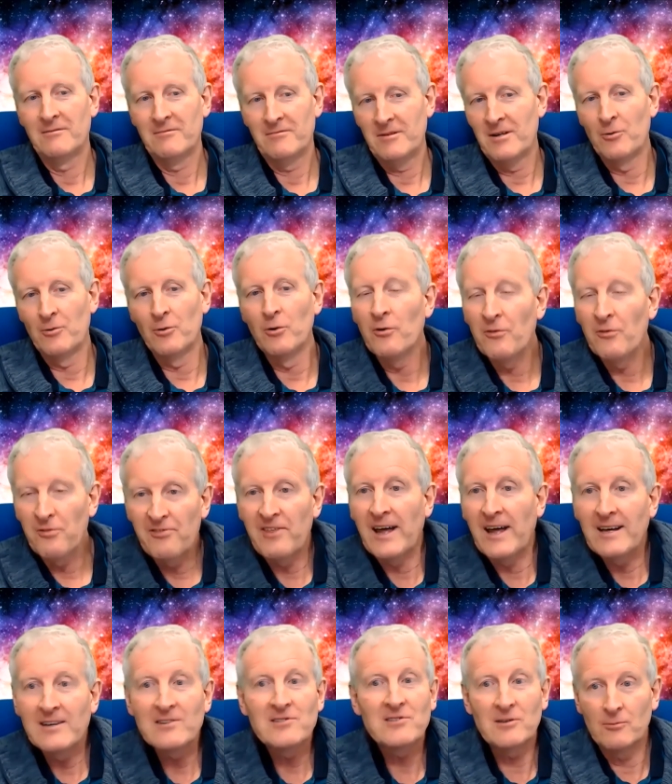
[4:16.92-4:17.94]
They're all
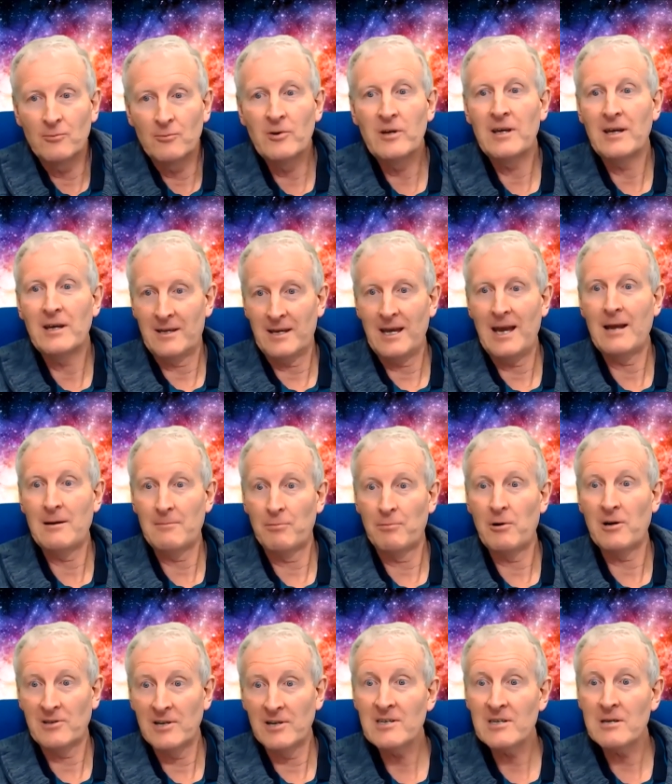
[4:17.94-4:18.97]
things that we can
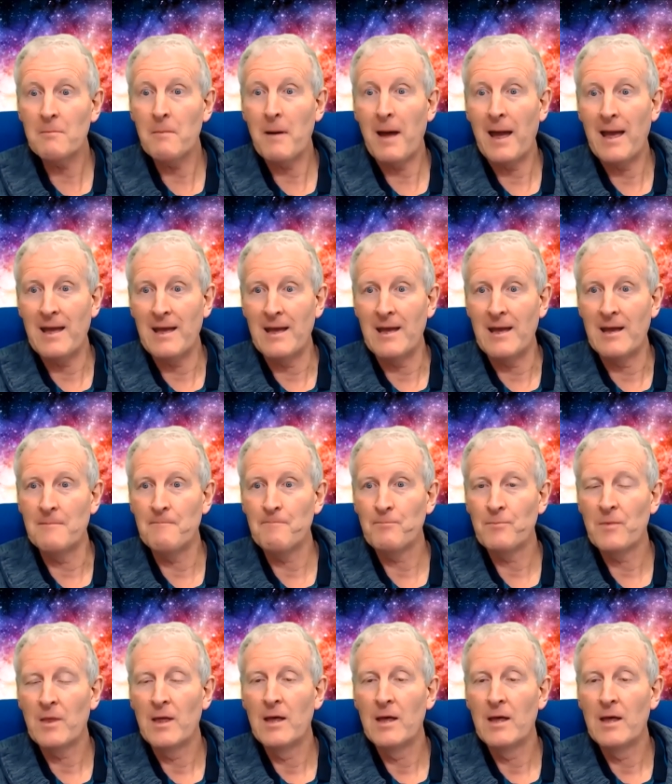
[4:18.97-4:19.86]
participate in,